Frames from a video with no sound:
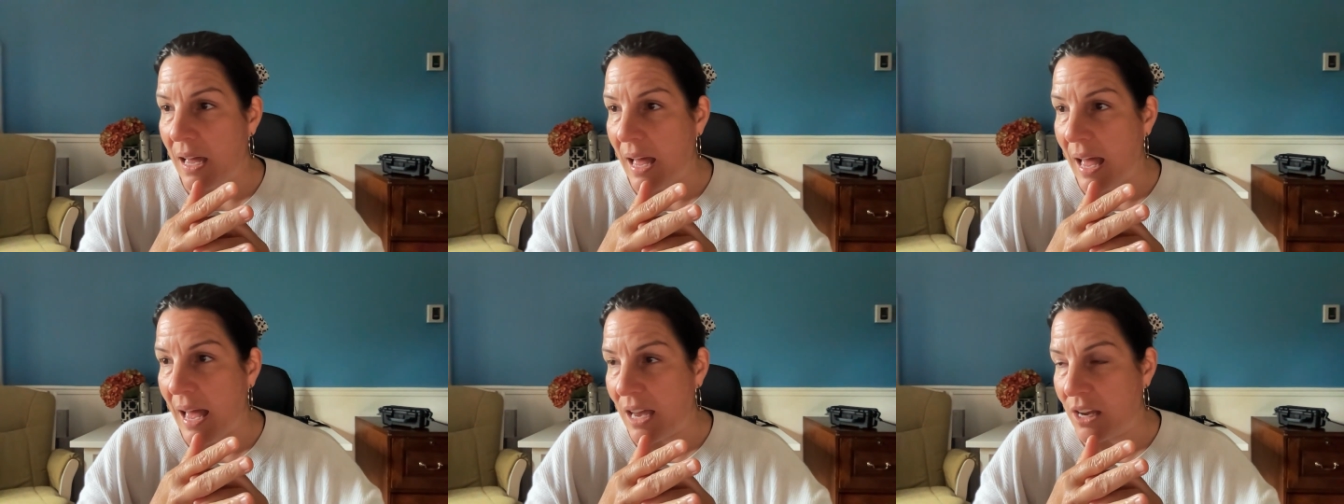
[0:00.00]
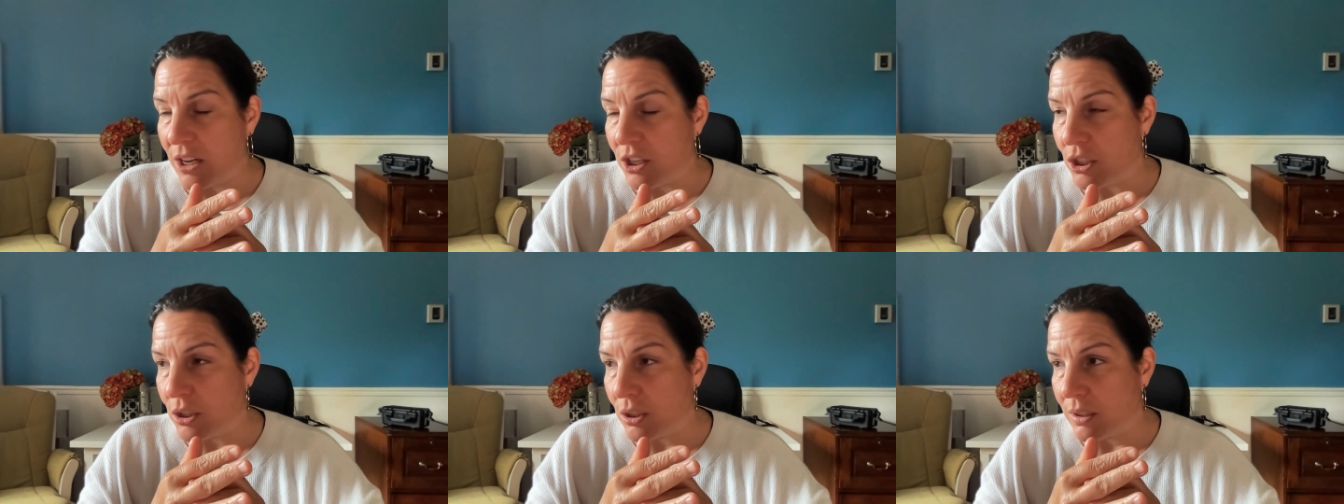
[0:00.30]

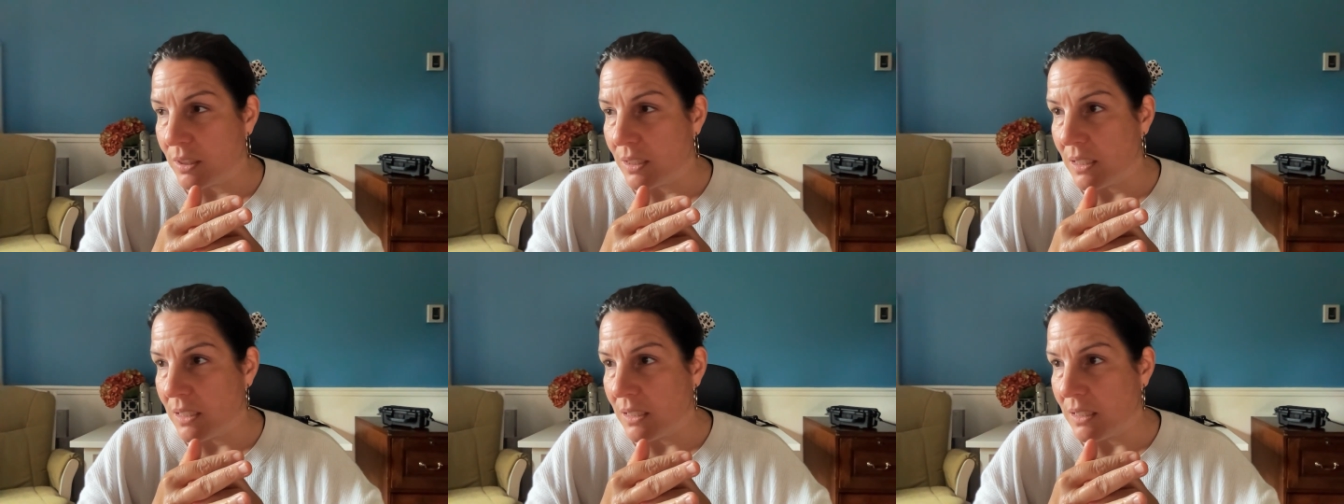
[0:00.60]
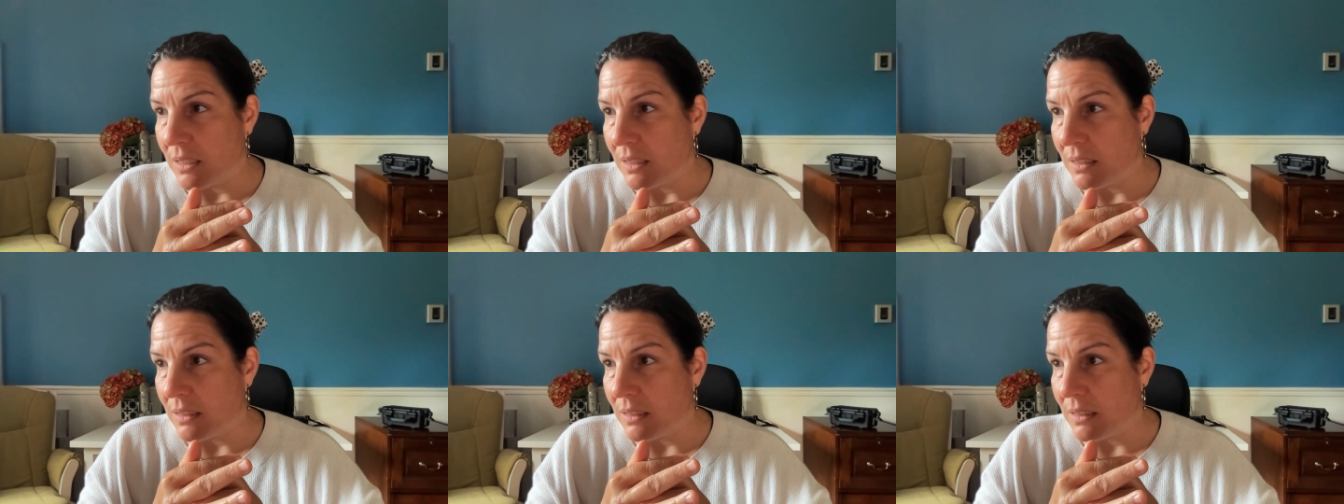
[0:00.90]

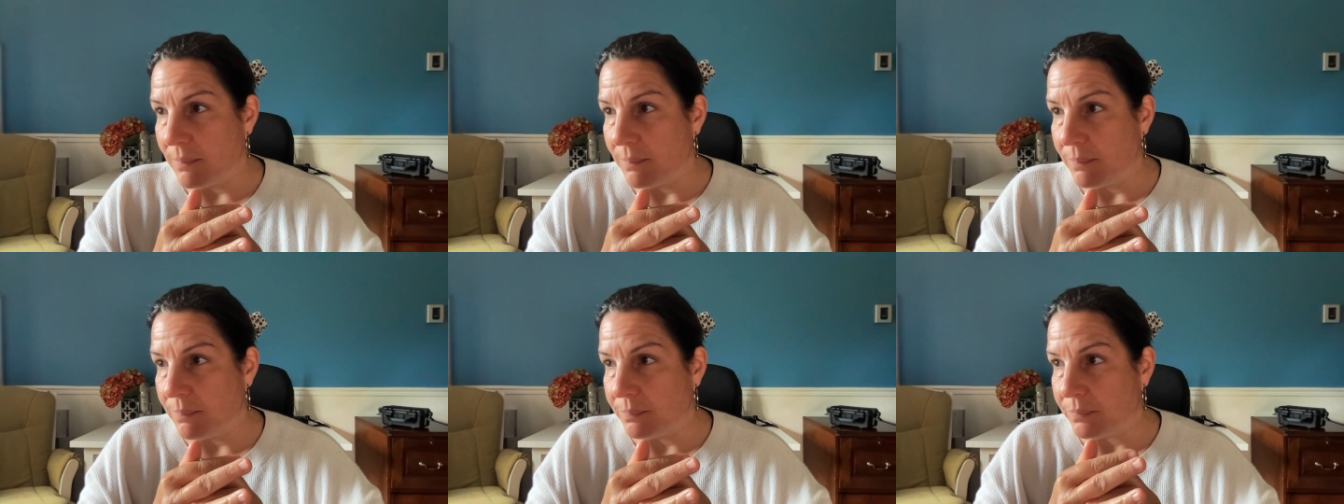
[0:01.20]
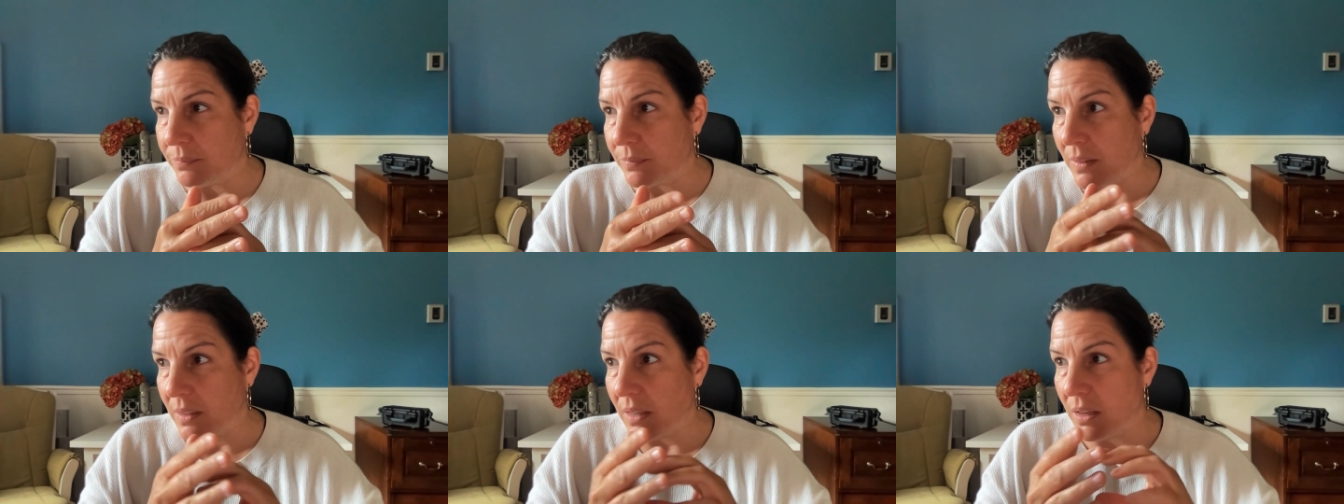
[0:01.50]
actually
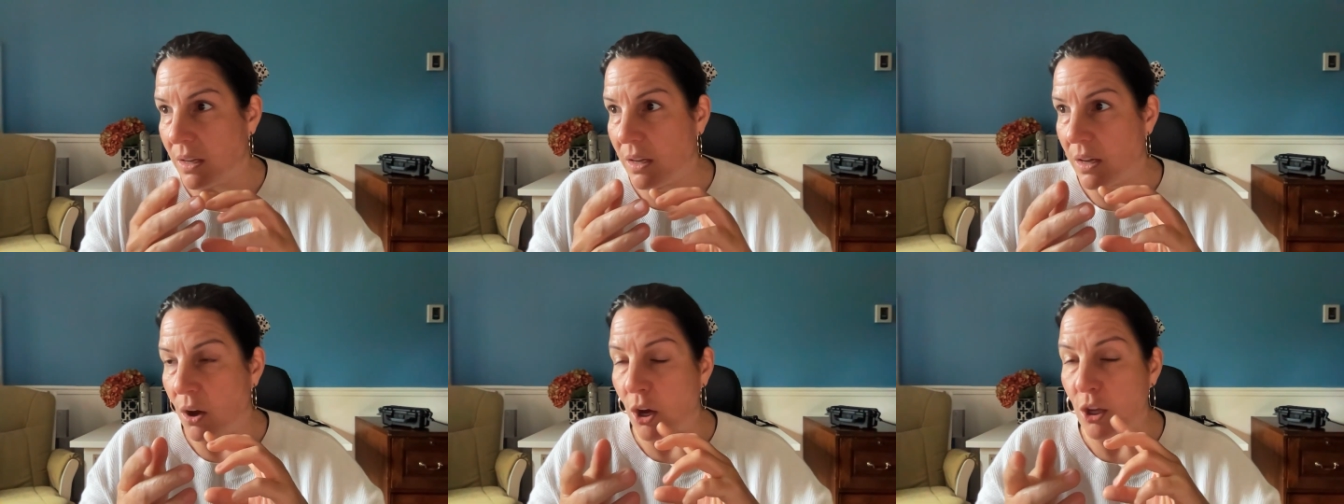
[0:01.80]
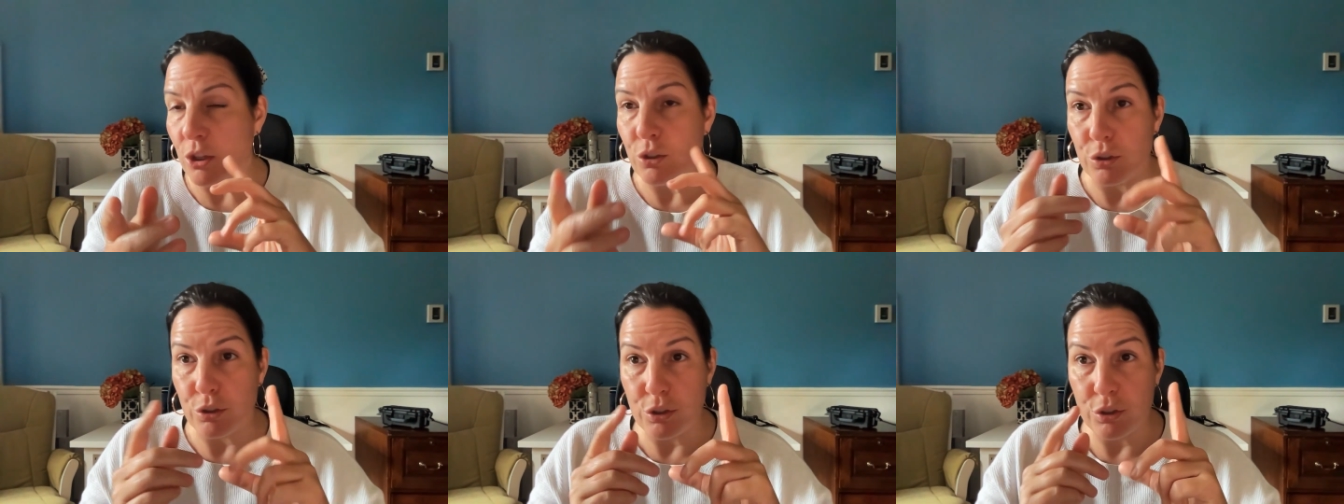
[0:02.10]

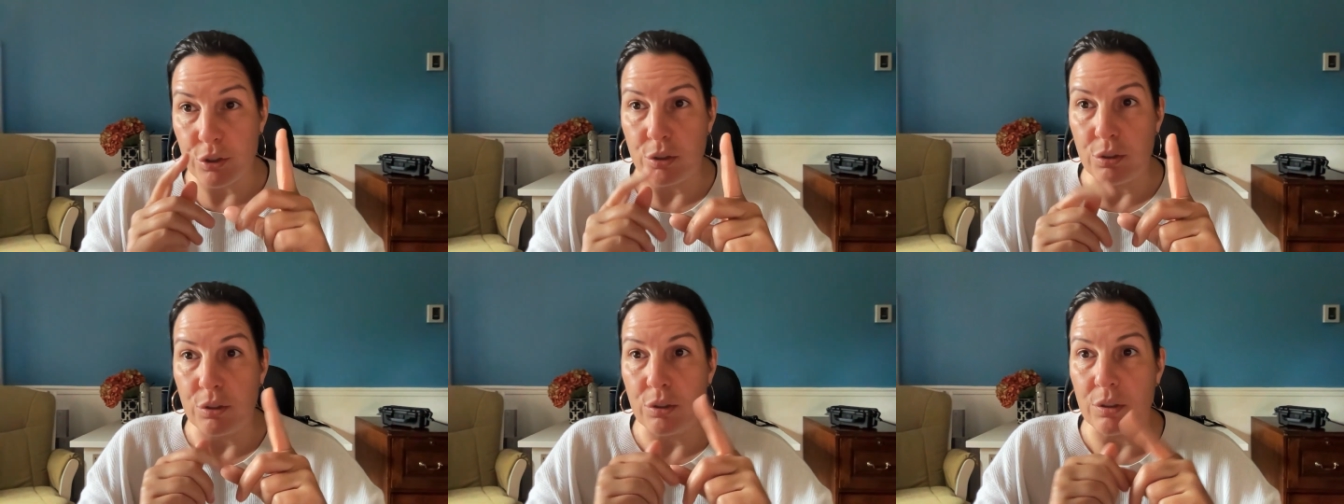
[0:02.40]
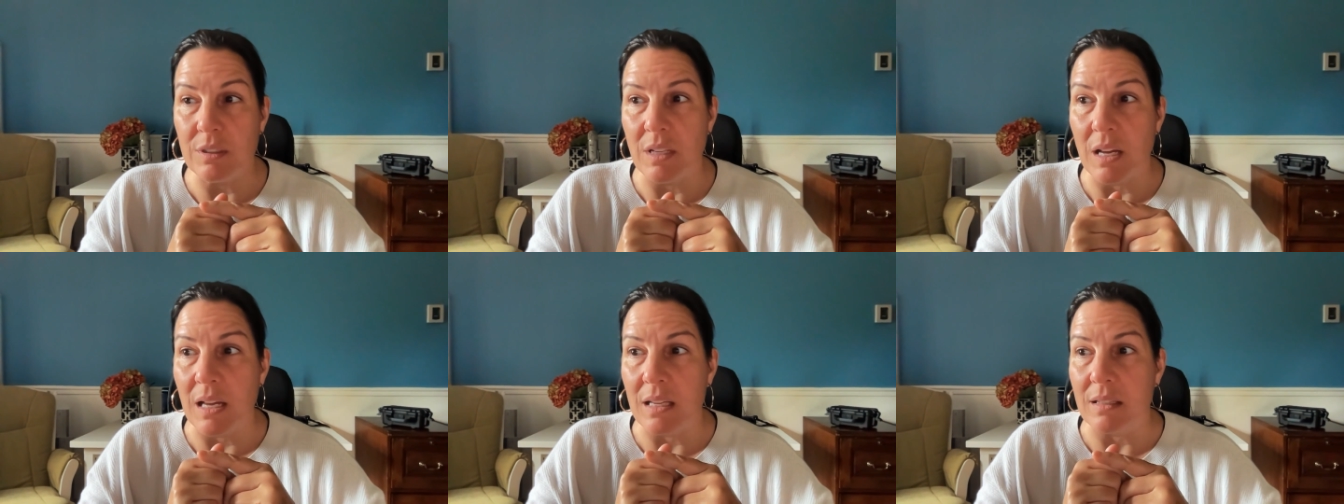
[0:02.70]
understood
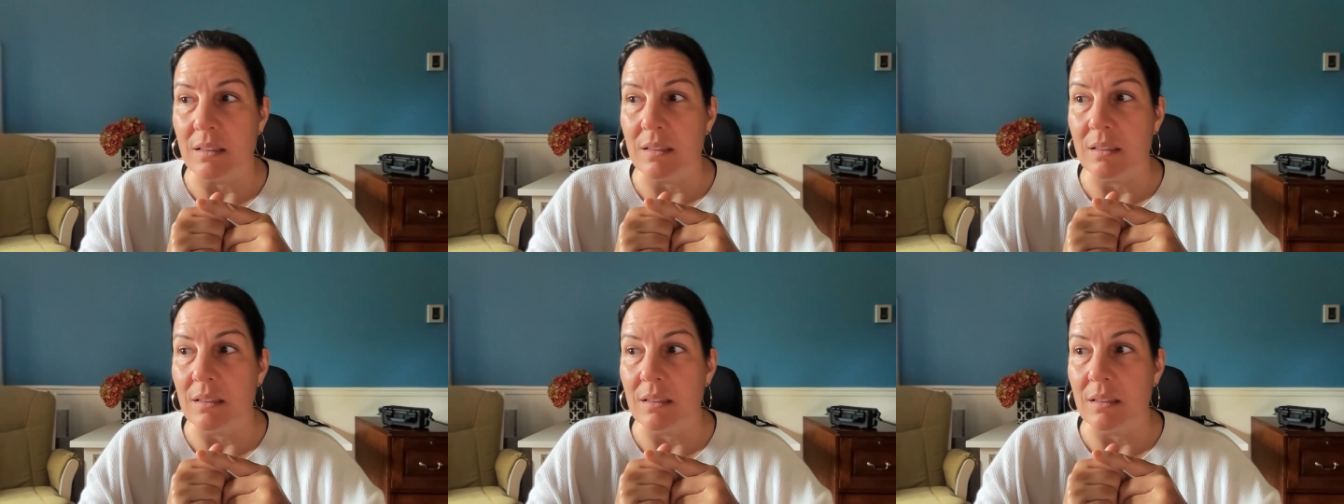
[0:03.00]
that